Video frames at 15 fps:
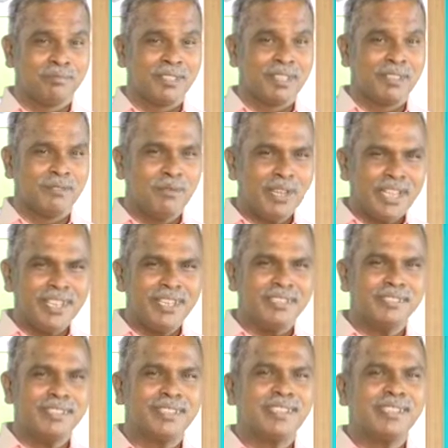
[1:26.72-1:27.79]
why
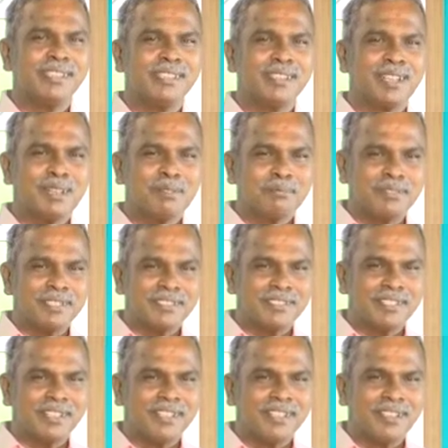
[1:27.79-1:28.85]
the color of the
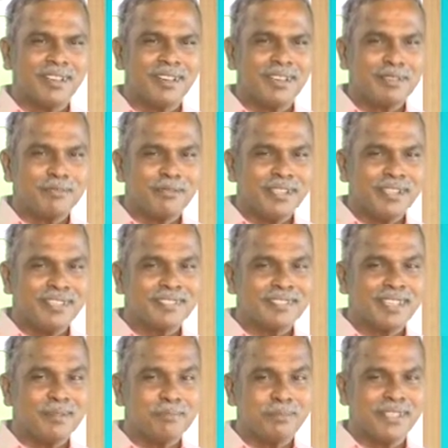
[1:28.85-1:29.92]
sky always
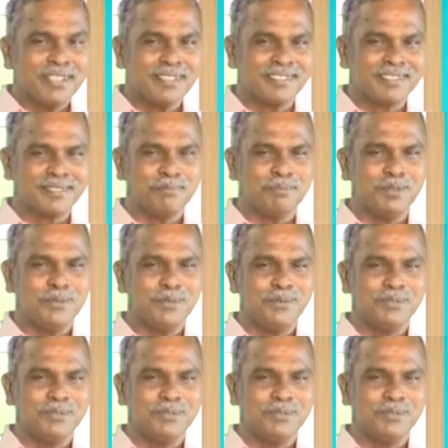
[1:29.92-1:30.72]
appears blue,